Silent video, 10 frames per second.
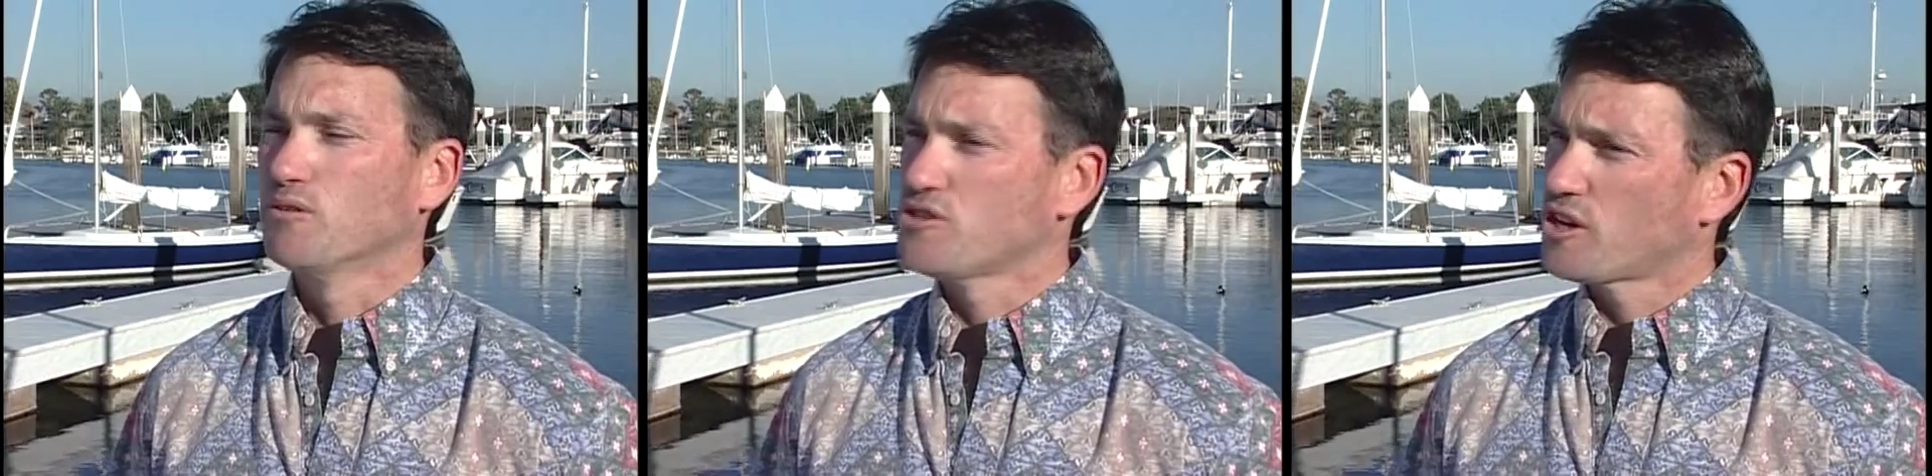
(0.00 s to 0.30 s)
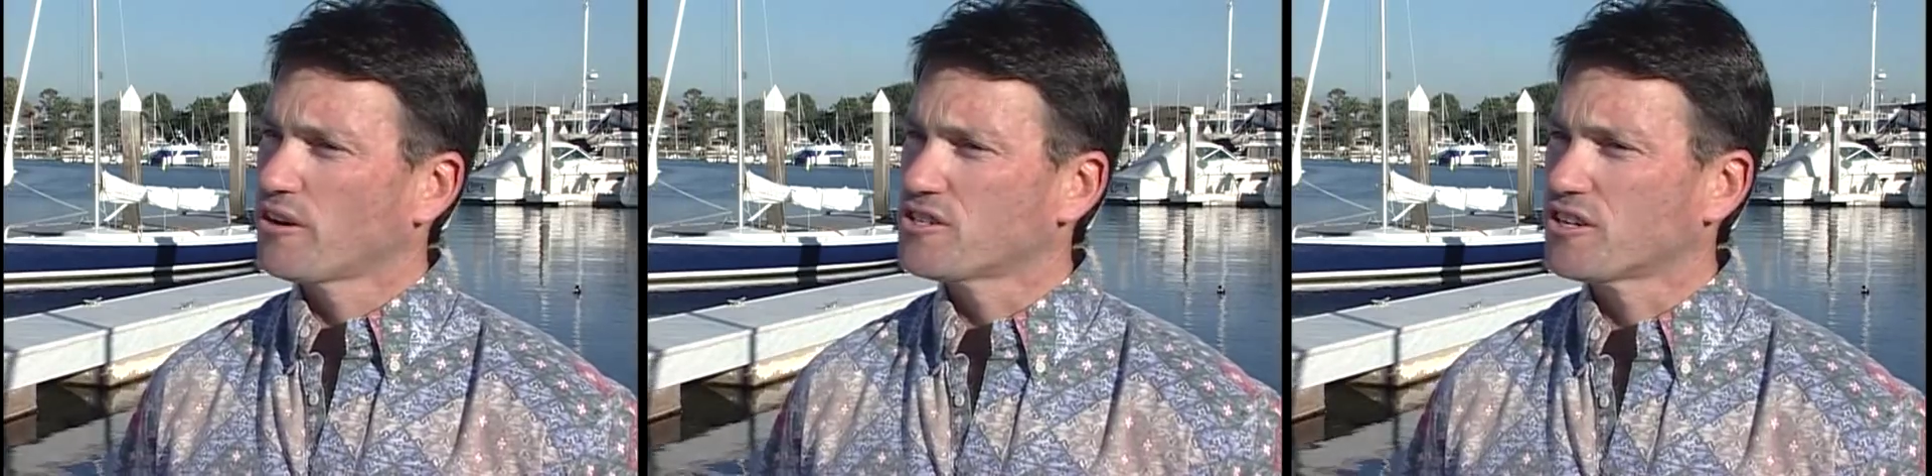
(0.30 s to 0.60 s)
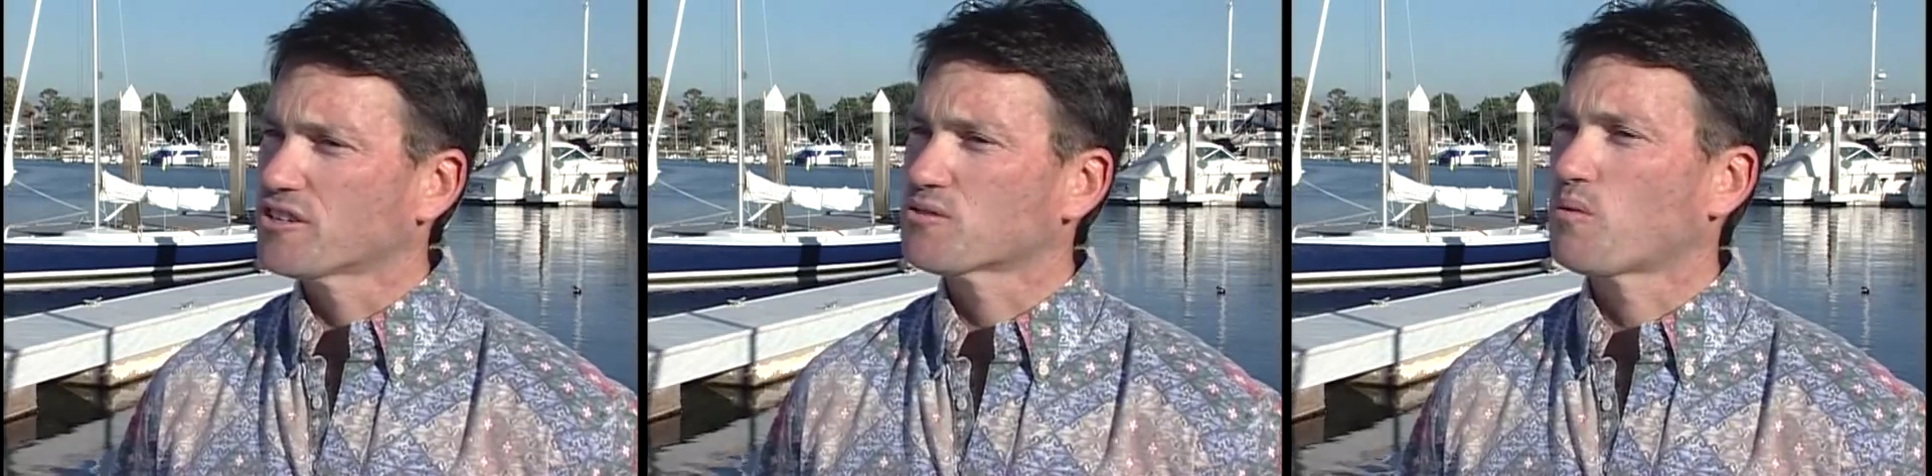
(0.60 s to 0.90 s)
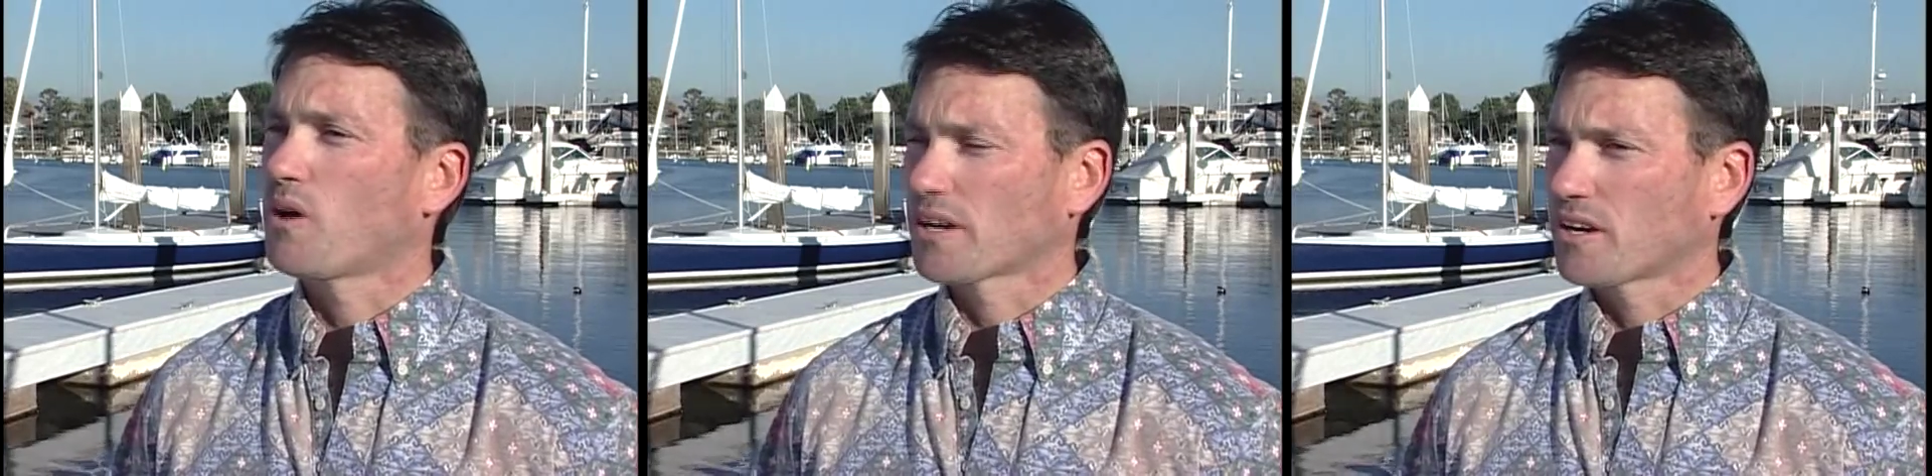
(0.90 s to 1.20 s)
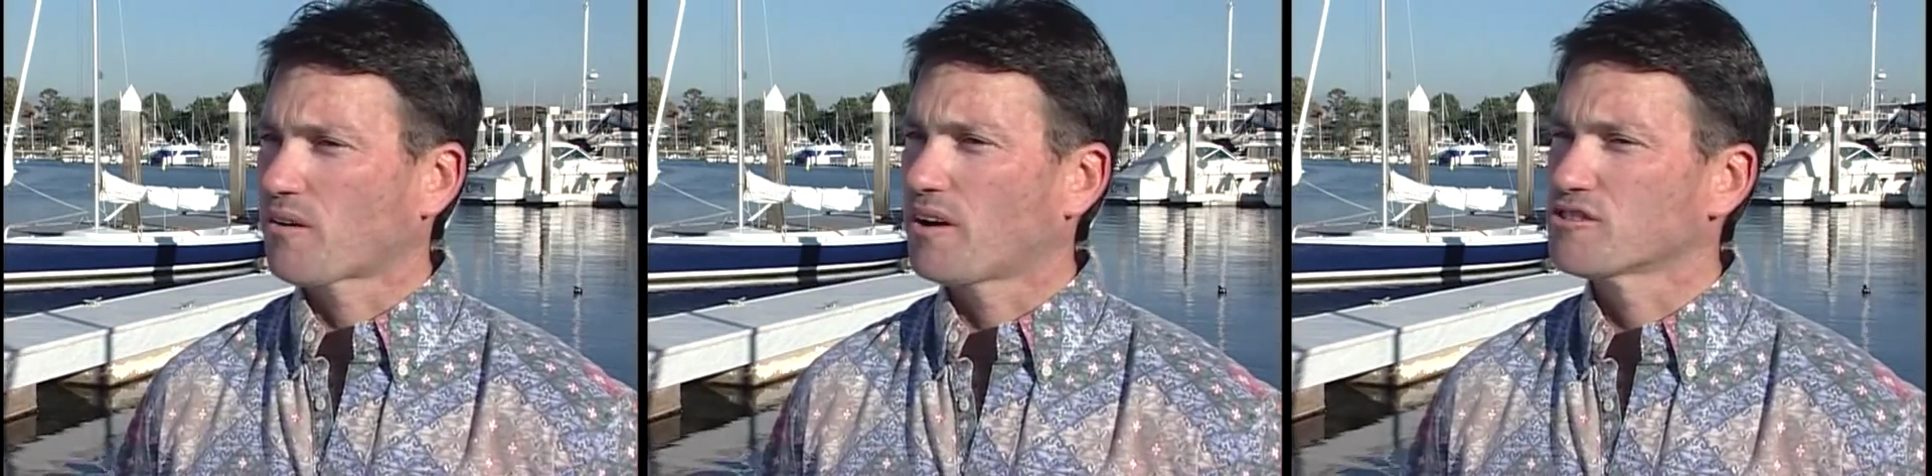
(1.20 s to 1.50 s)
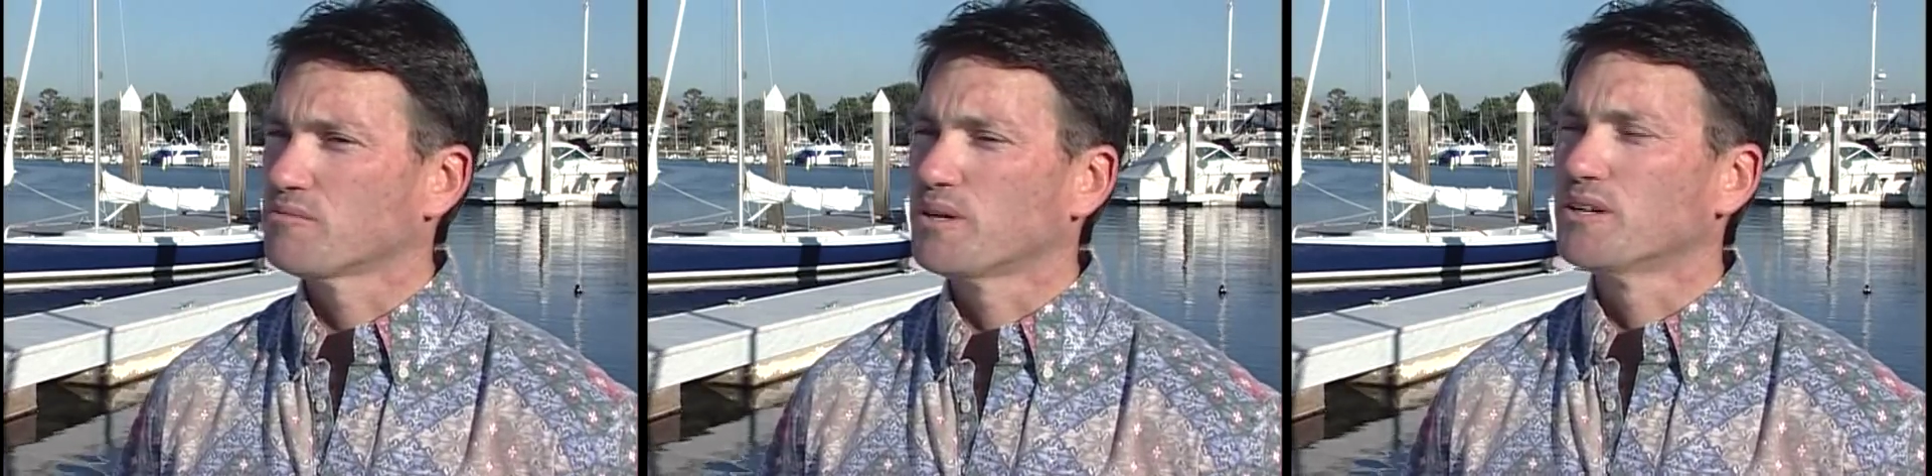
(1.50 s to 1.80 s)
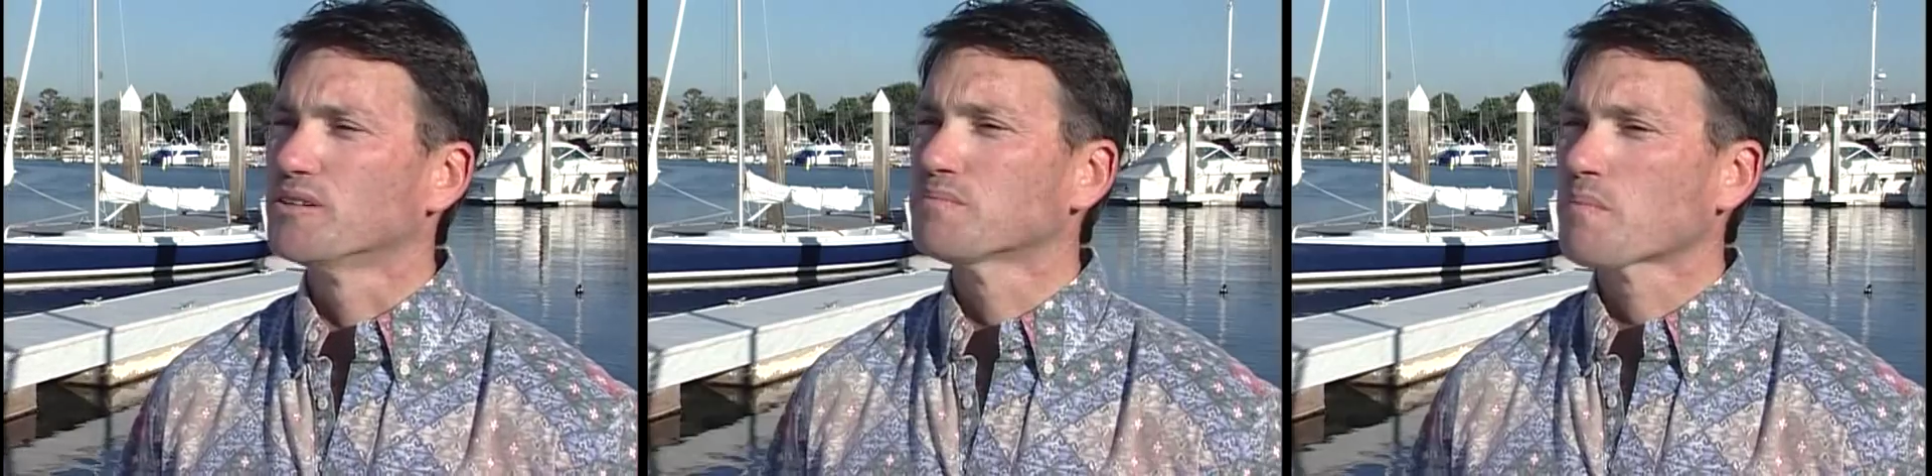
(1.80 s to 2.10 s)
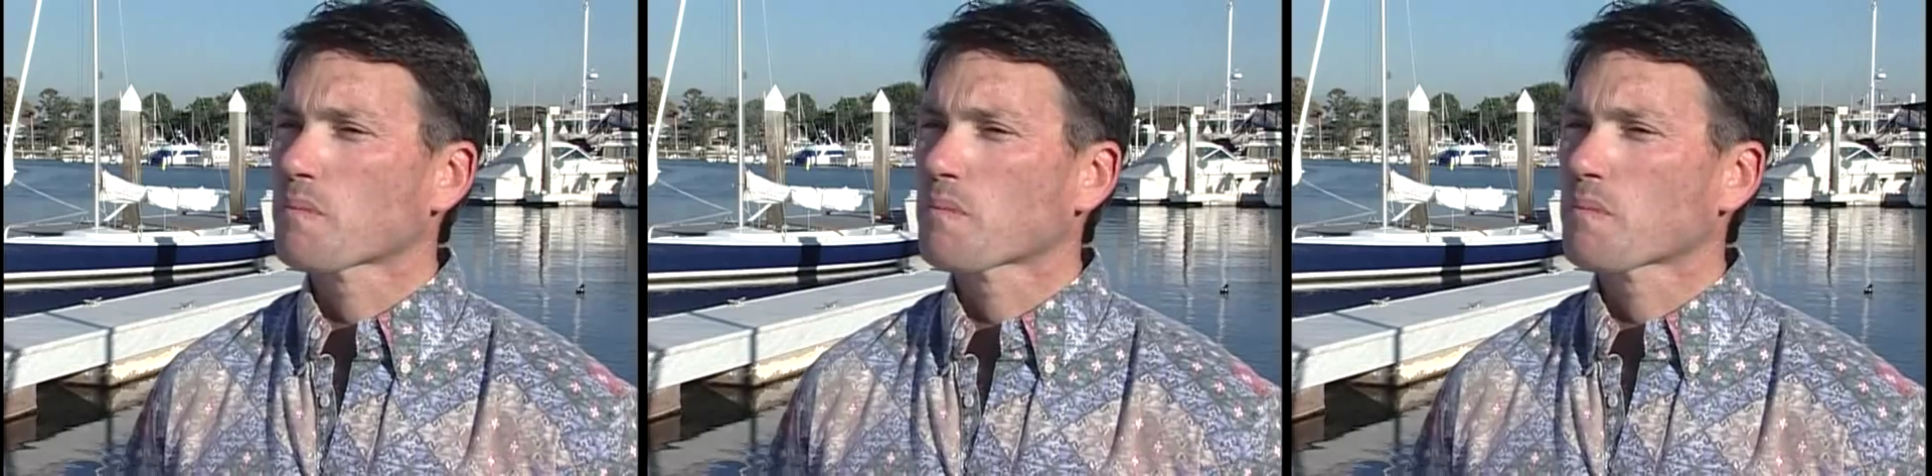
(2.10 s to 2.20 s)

no jerry jugs walking across the boat.